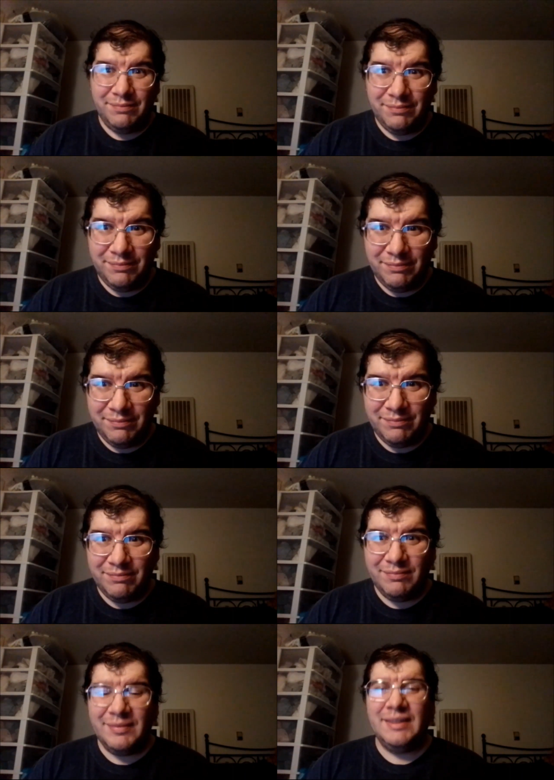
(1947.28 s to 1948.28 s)

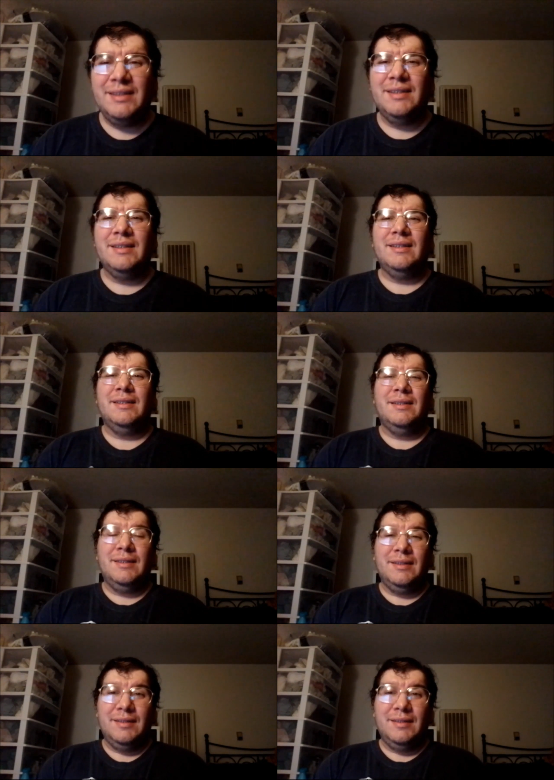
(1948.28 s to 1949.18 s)
(silence)